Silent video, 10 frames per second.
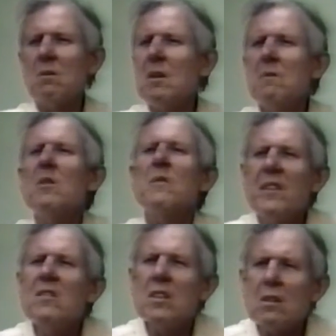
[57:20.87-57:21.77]
even the
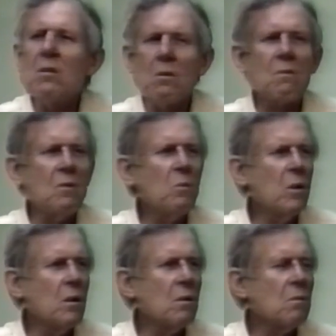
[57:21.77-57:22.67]
physical
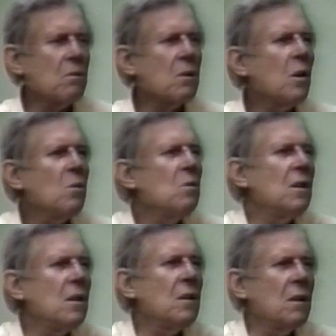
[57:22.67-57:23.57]
world, the
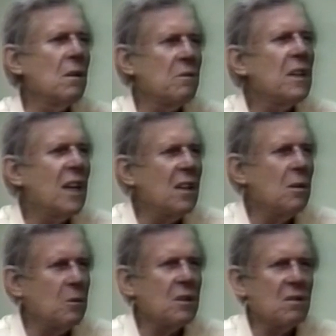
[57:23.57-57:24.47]
coding of the
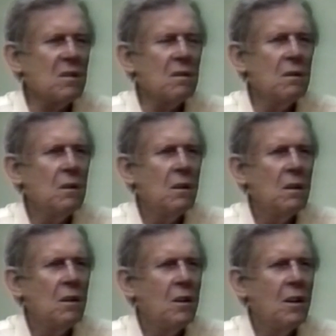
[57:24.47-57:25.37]
elements,
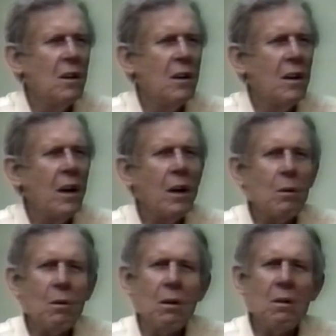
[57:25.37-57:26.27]

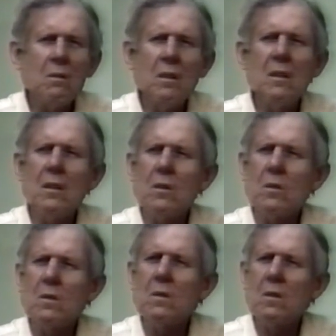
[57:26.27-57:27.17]
how all
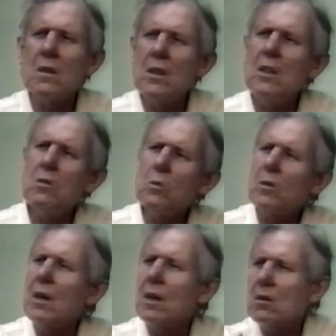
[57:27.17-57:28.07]
these
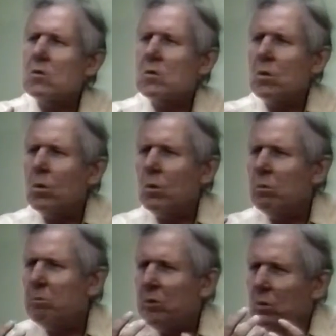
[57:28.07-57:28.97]
interact
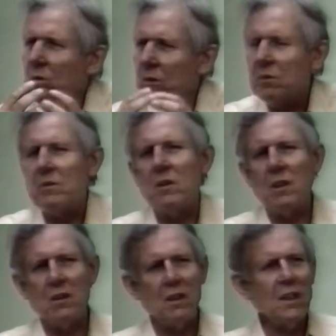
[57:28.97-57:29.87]
so
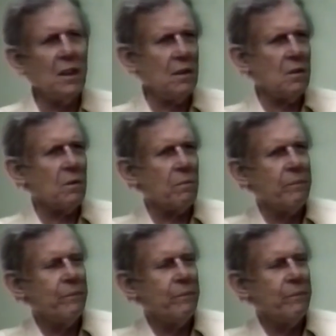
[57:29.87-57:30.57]
beautifully together